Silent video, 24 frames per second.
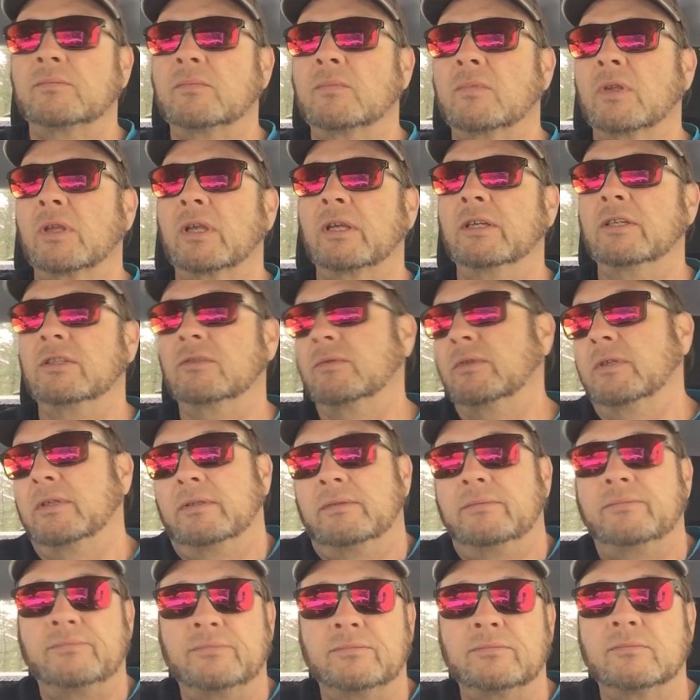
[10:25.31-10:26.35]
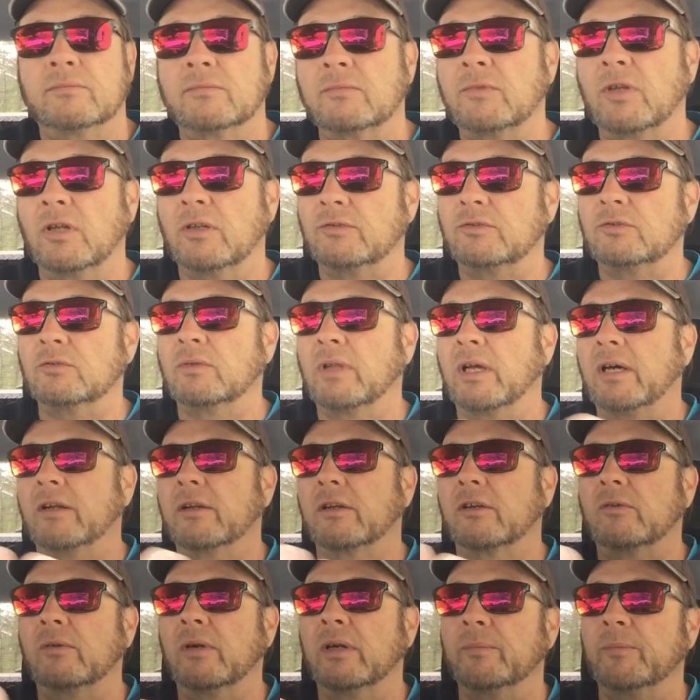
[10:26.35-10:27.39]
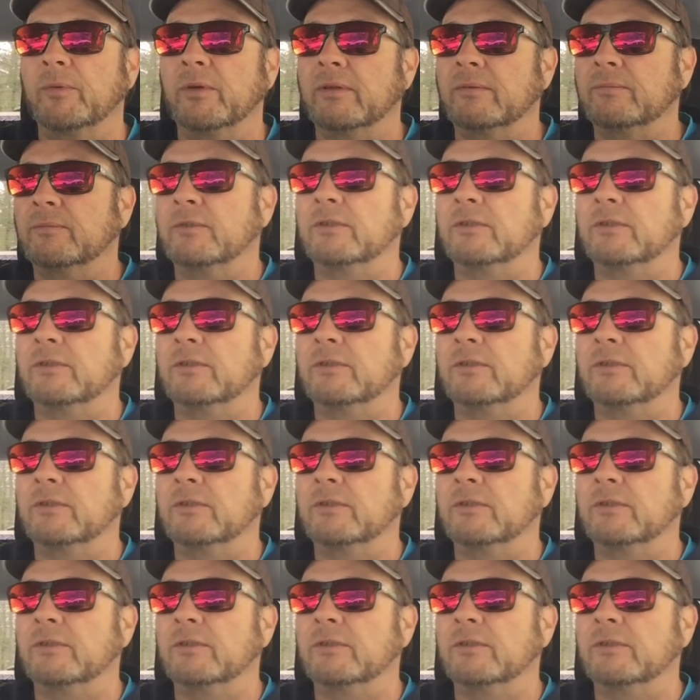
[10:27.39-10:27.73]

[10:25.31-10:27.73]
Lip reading: because we're, you know, too loud equipment.